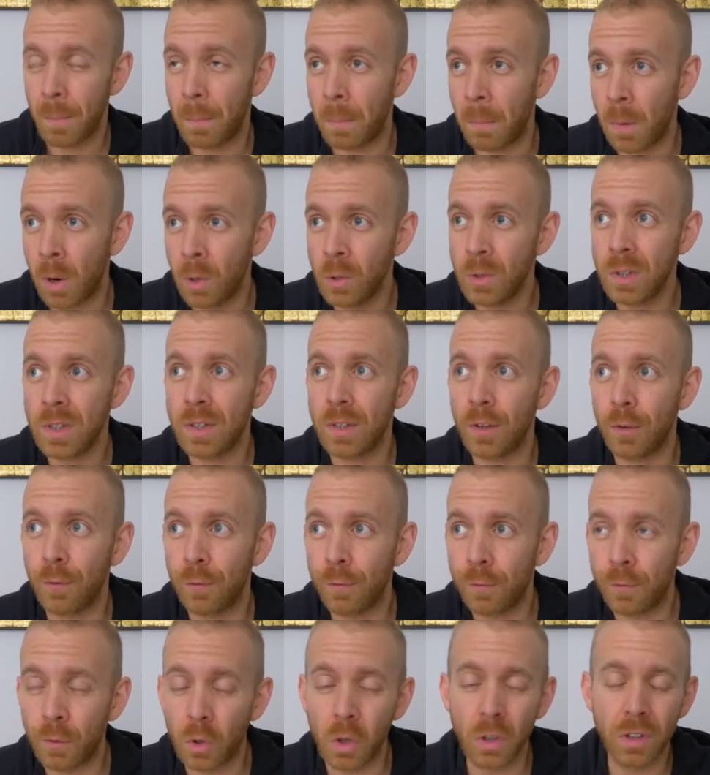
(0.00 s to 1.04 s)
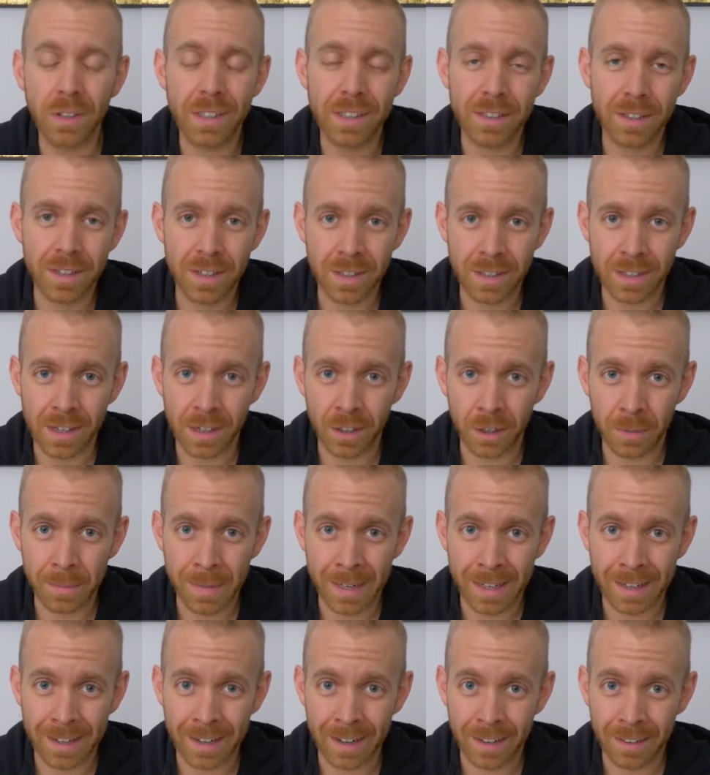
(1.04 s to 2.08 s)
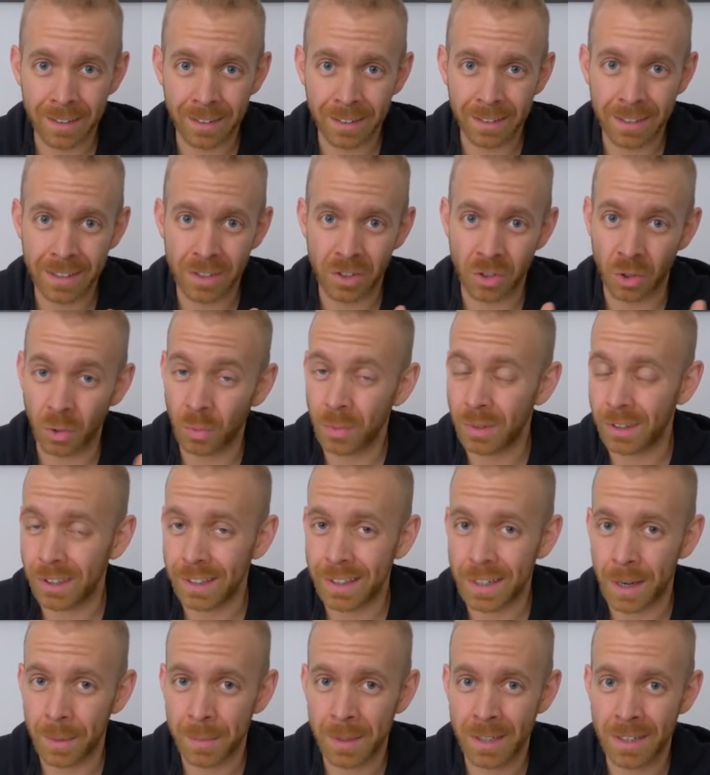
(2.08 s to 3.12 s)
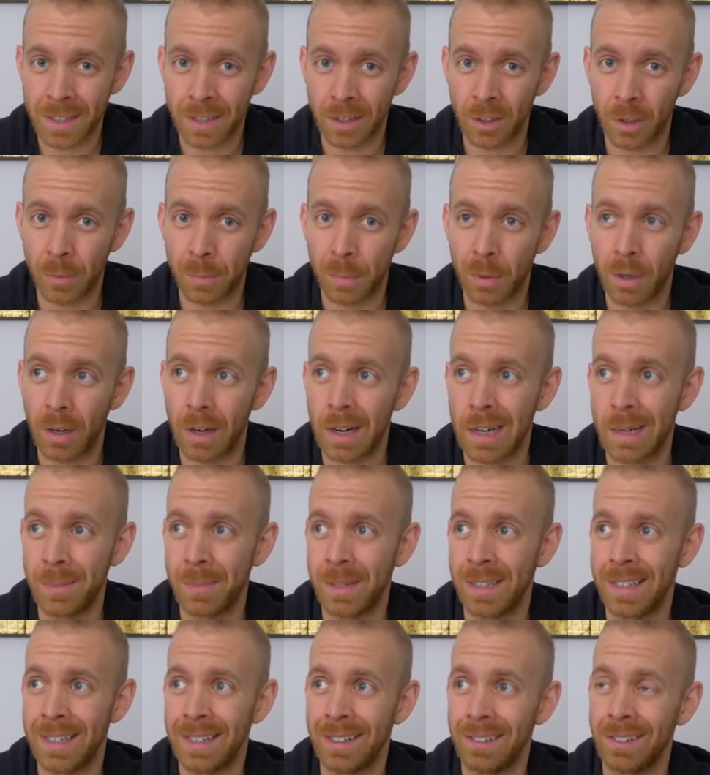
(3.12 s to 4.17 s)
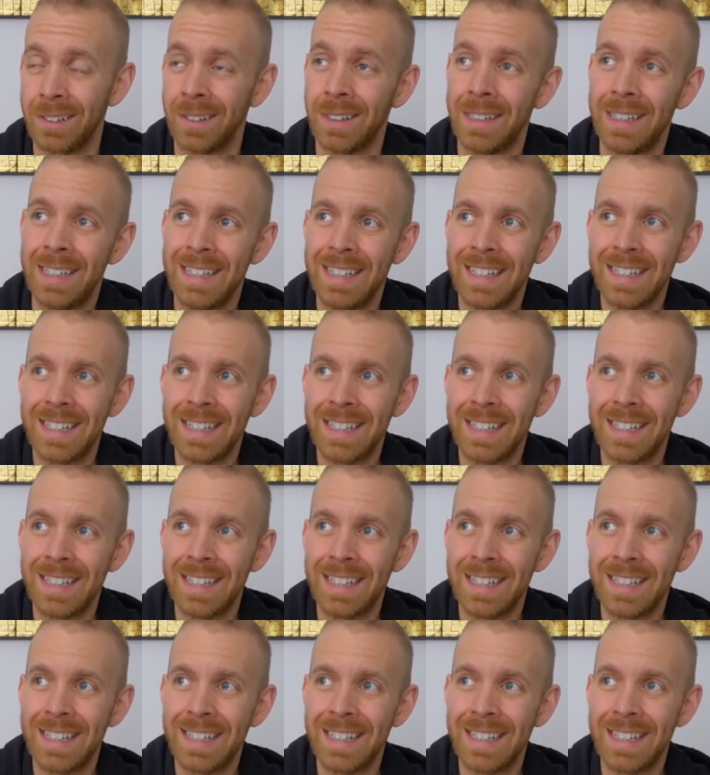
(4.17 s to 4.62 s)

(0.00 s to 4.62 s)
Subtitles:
most full distance Ironman athletes don't really come into their prime until,